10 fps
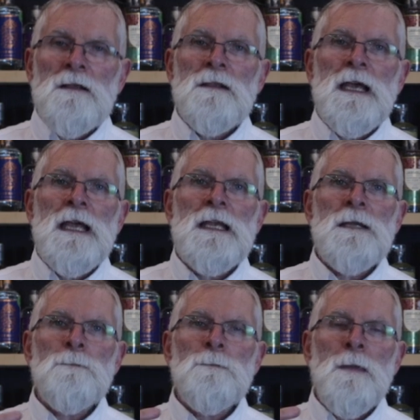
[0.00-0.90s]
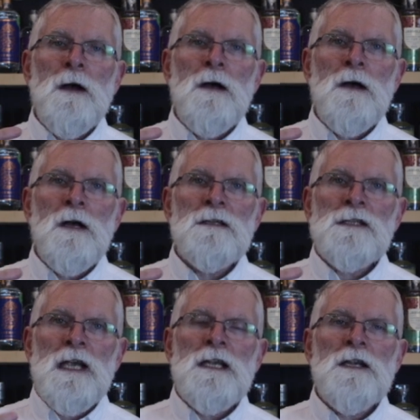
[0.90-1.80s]
They uh,
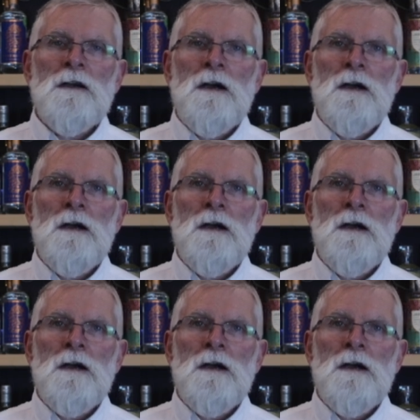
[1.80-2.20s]
take